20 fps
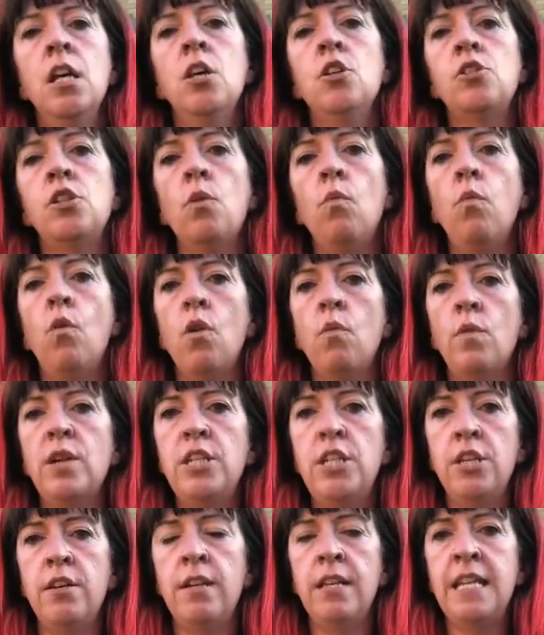So what
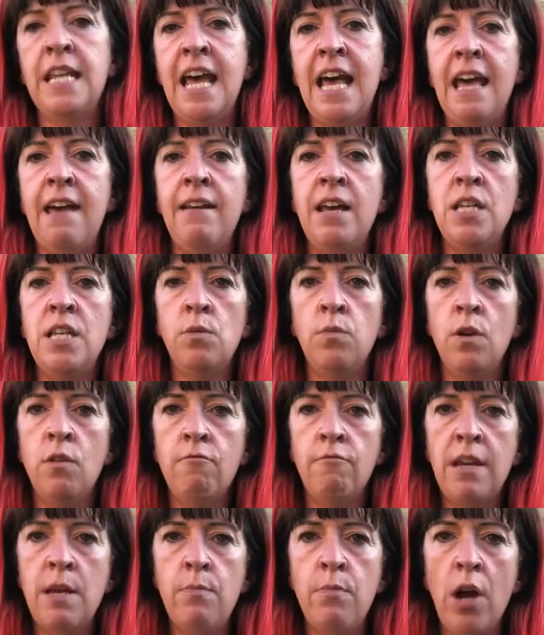we're doing there is we're
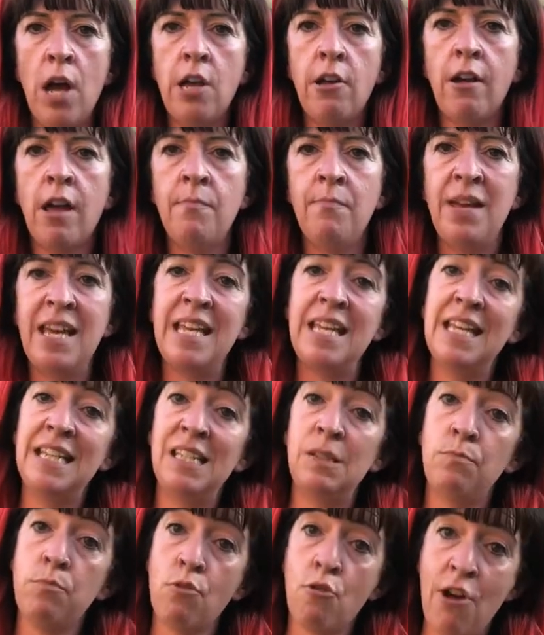reprogramming
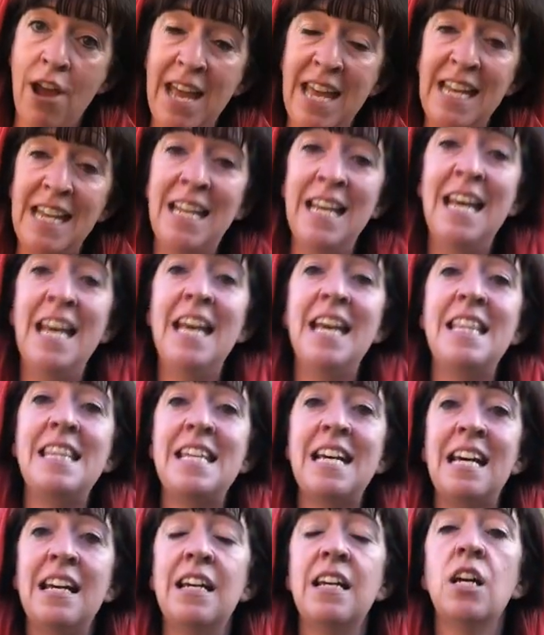his brain
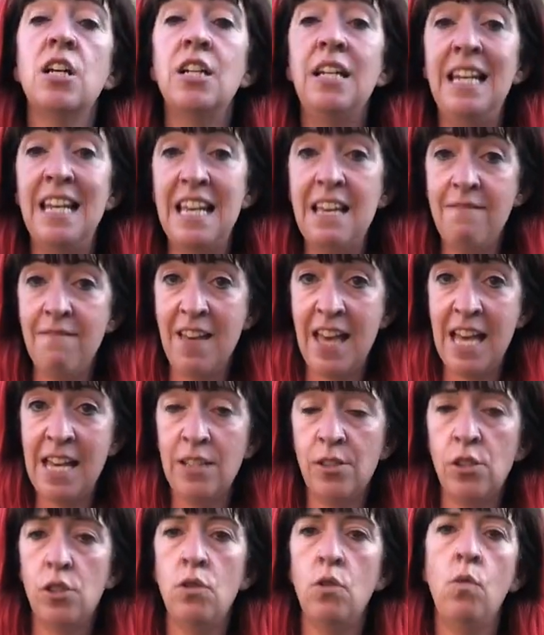that leave
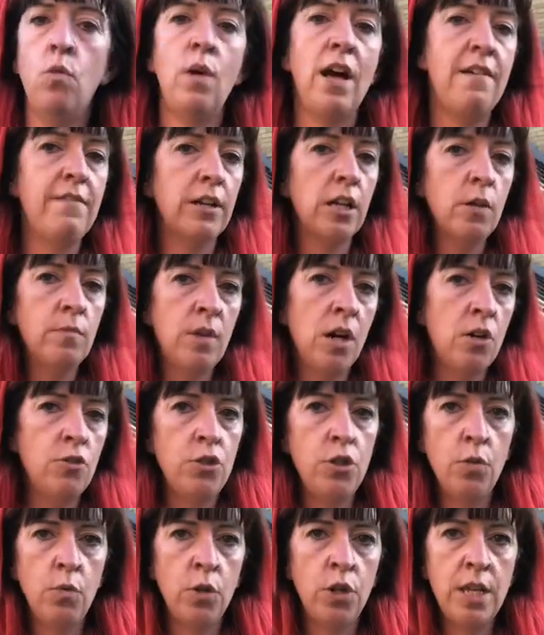it, or whatever
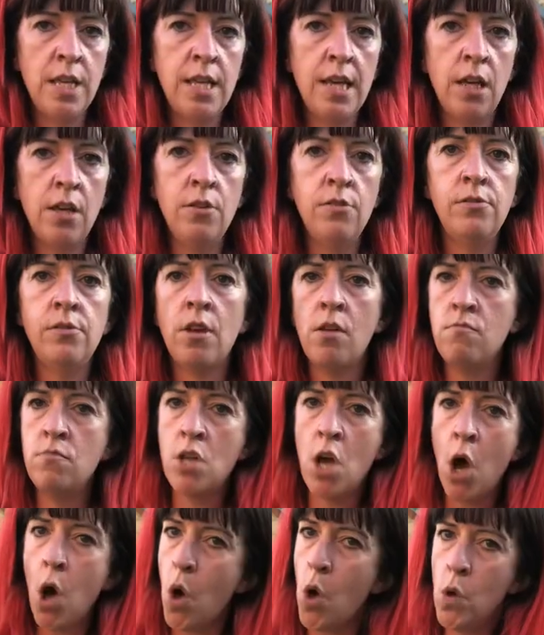command you want to use, so
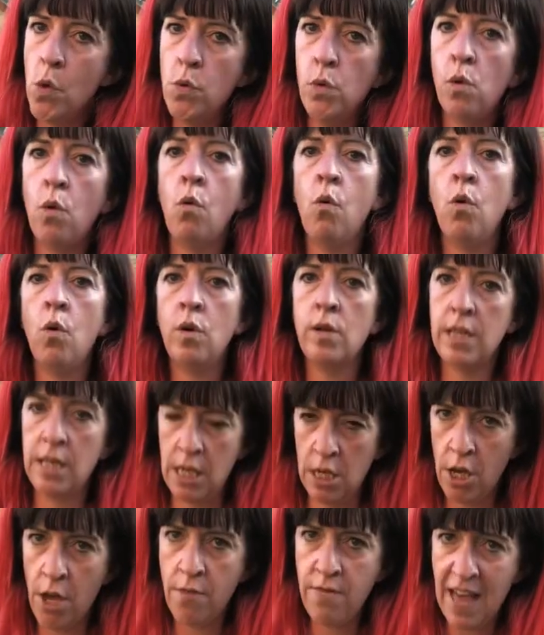no, or
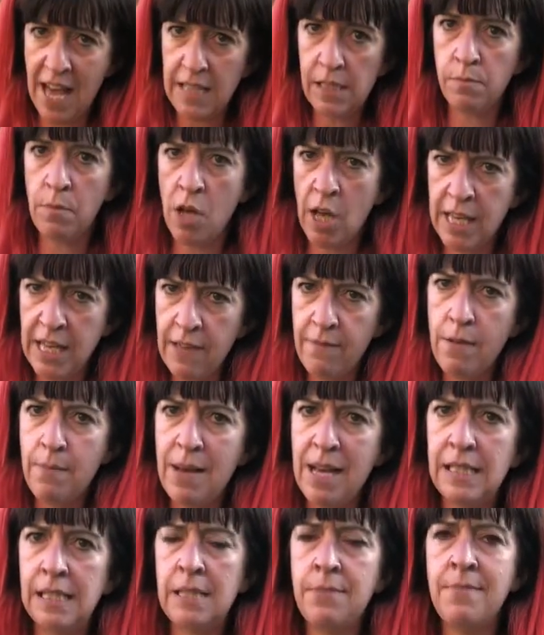you know, that's mine, give it
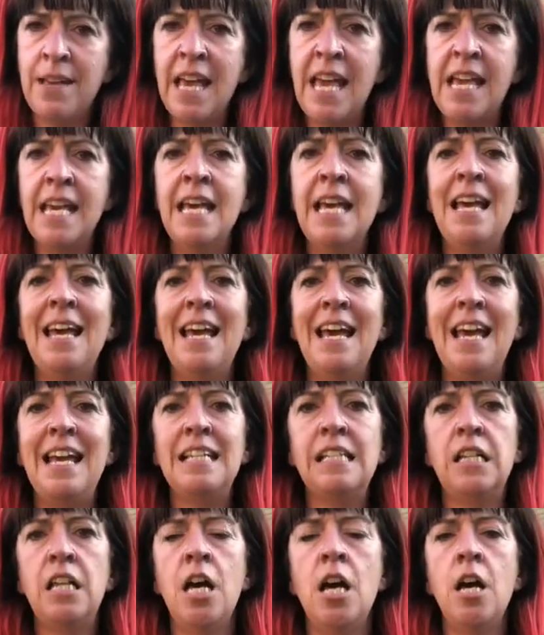back to me.
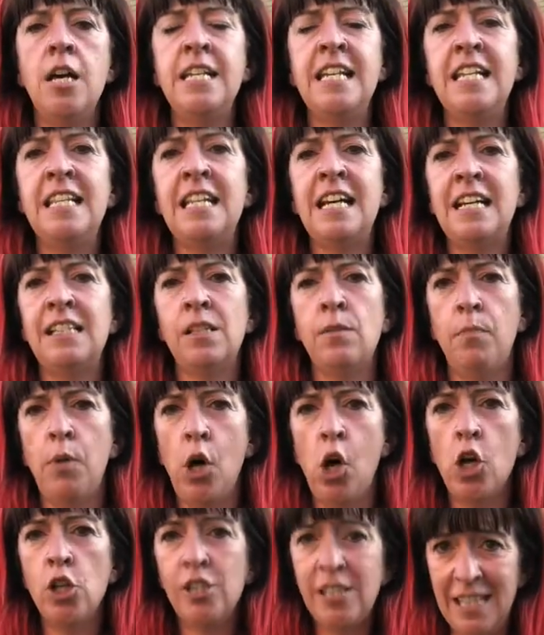He's learning that's a
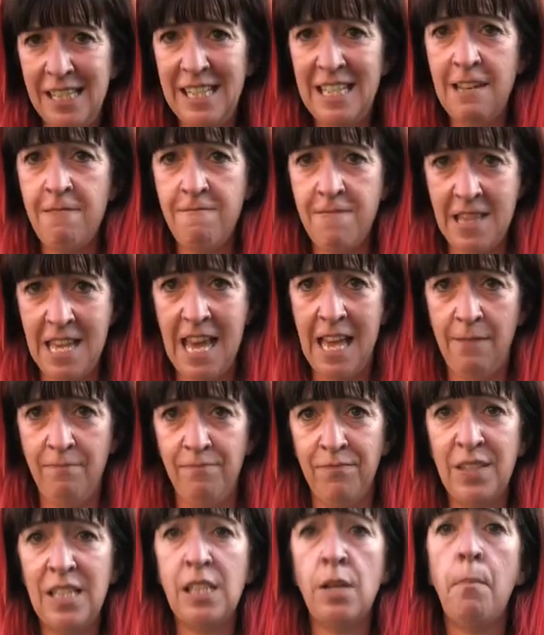positive thing,
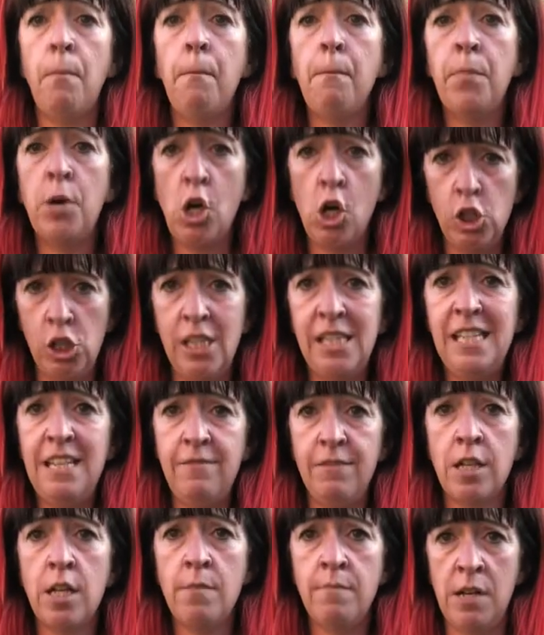that's a
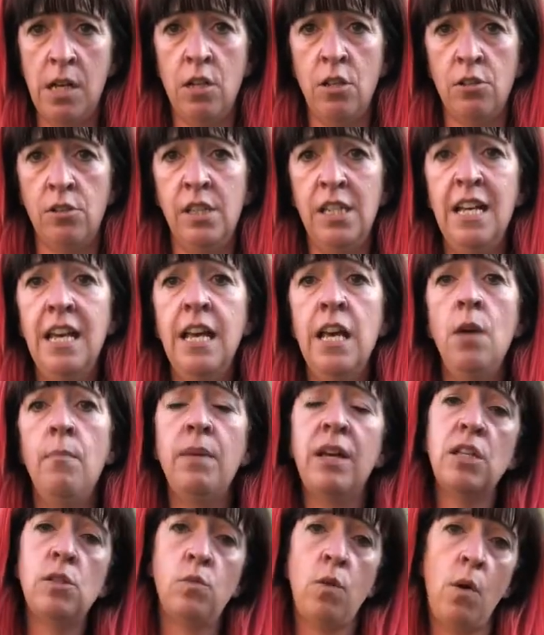positive command,
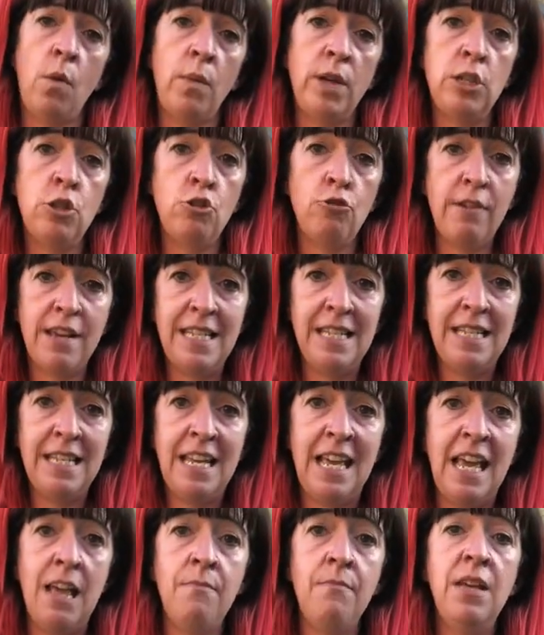because while we're
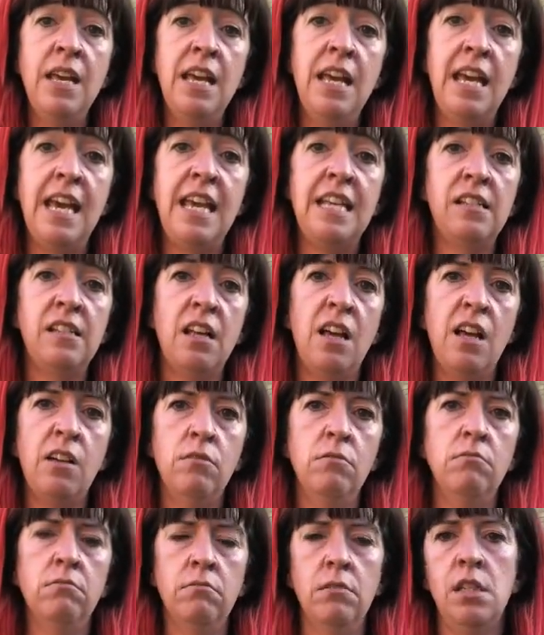treating him, he's like,
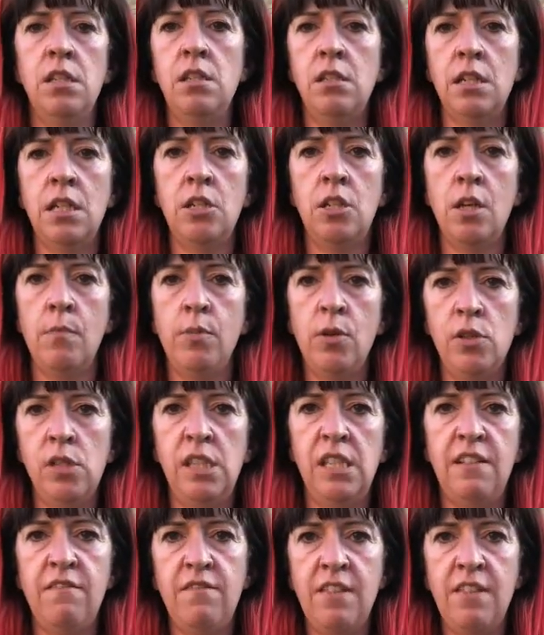oh, this is actually a positive